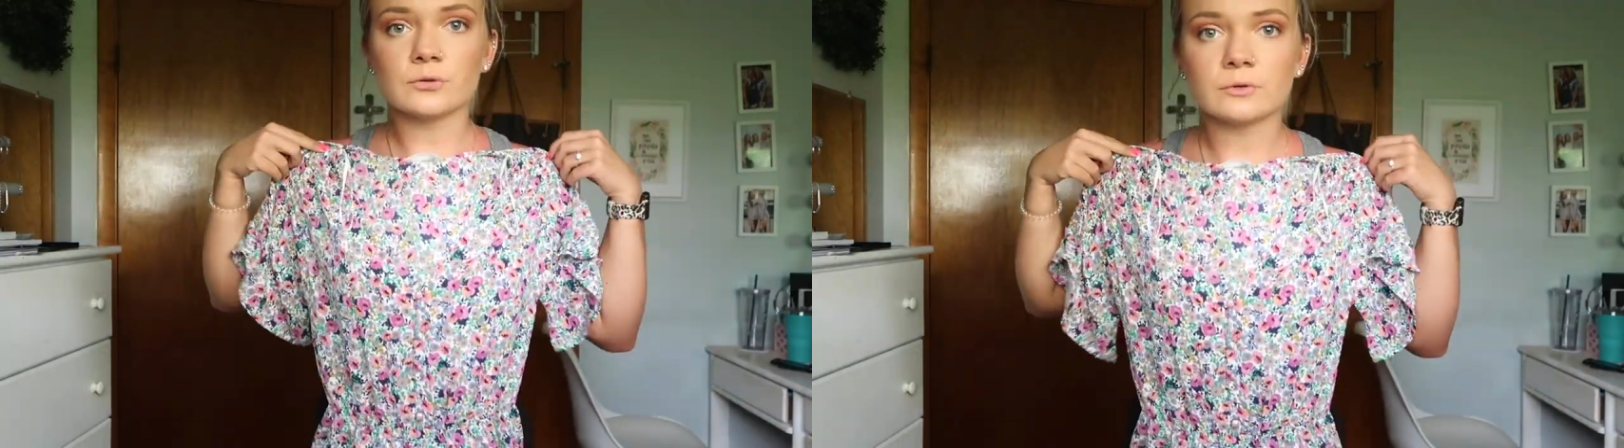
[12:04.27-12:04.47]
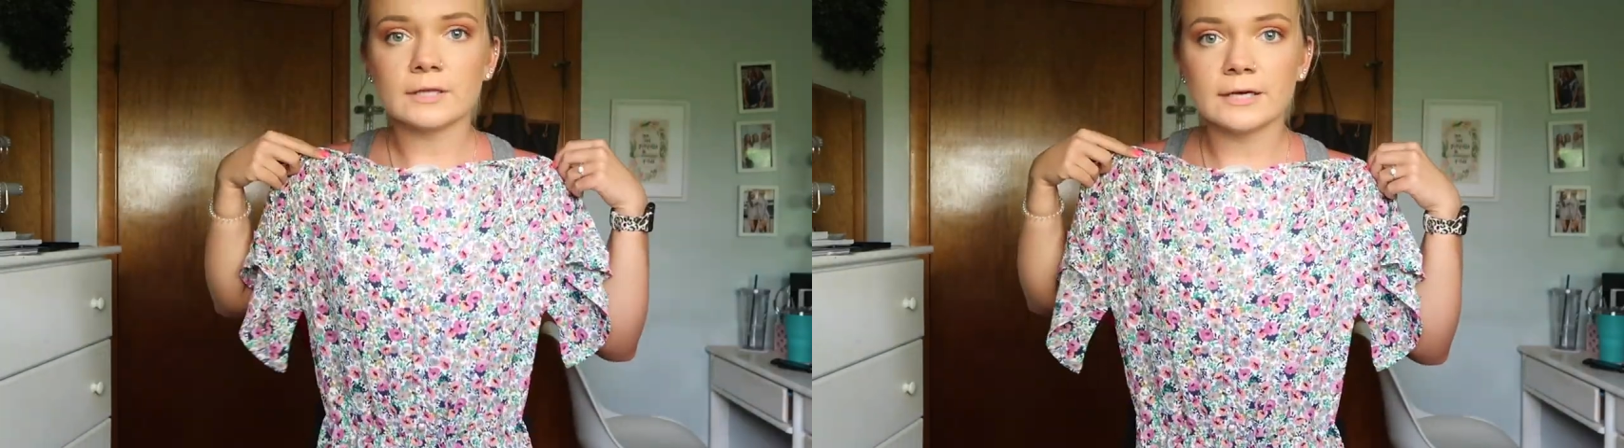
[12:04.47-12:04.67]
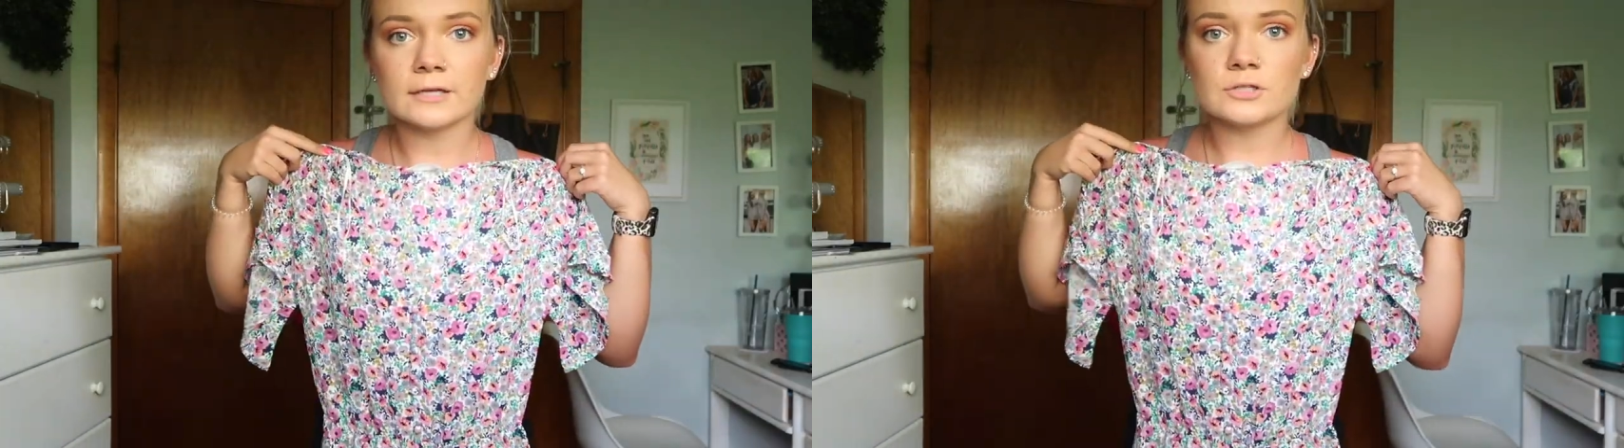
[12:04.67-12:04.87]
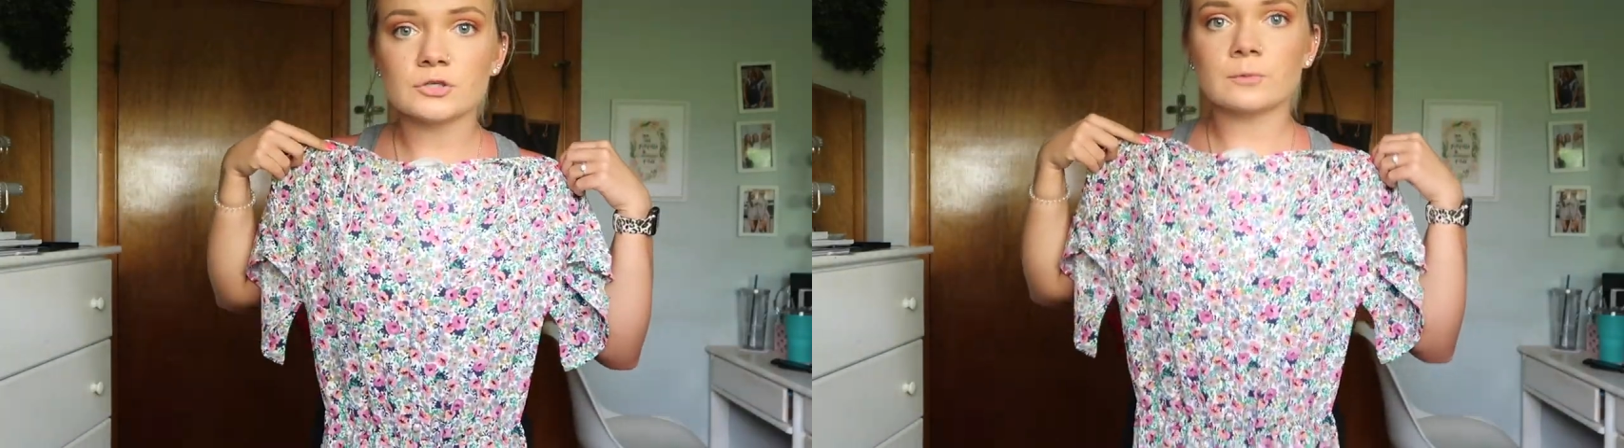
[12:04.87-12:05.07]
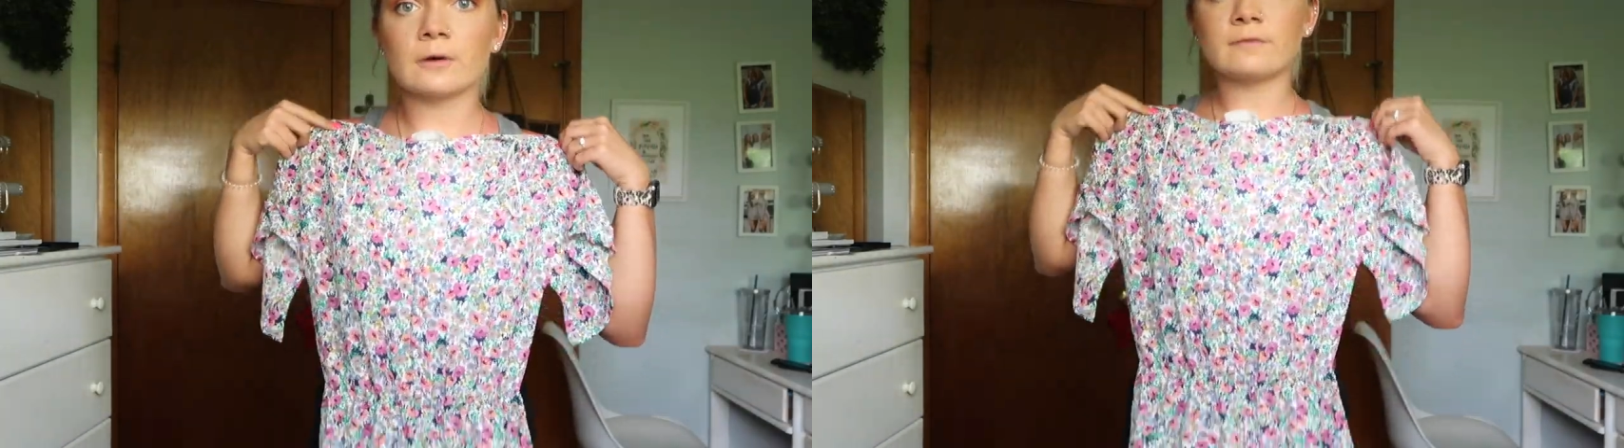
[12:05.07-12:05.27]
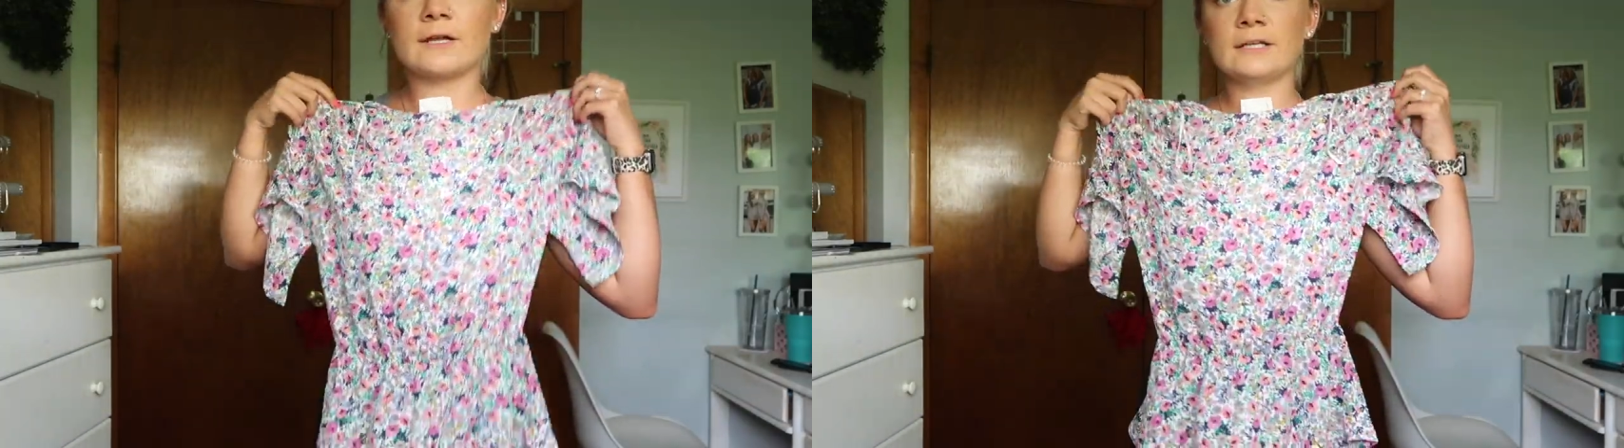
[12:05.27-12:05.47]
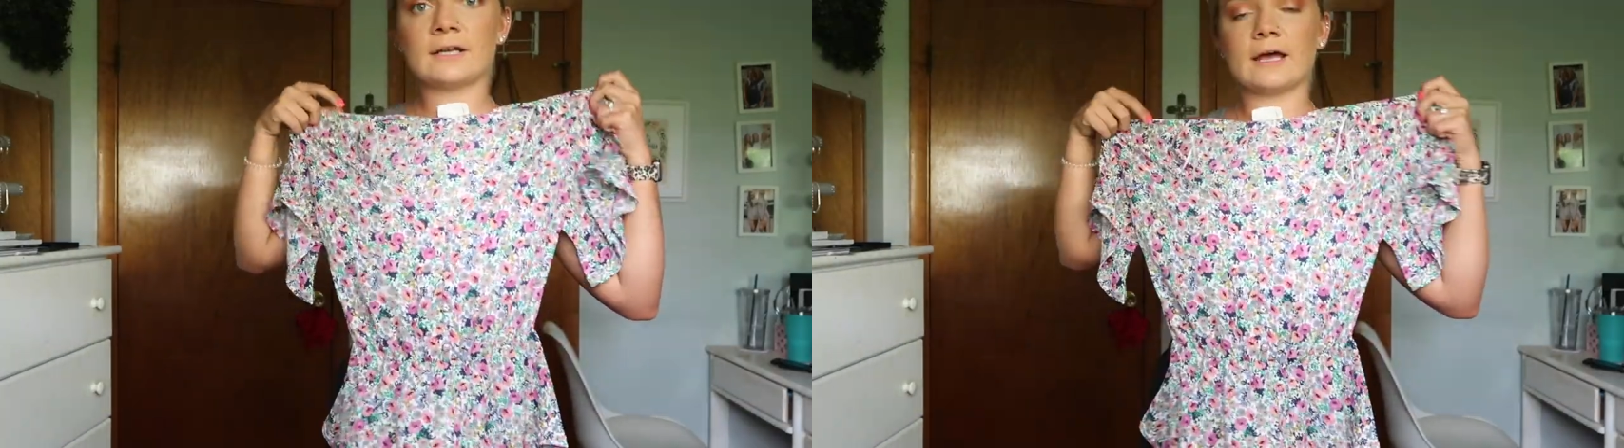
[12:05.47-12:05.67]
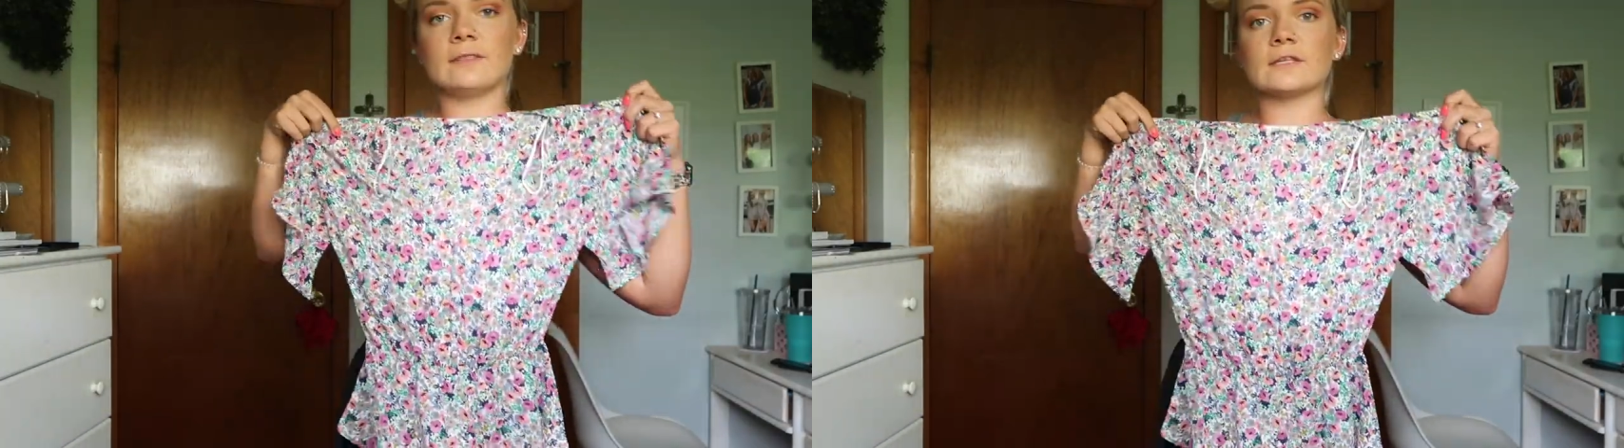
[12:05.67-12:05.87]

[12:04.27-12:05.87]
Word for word: only twelve ninety-nine.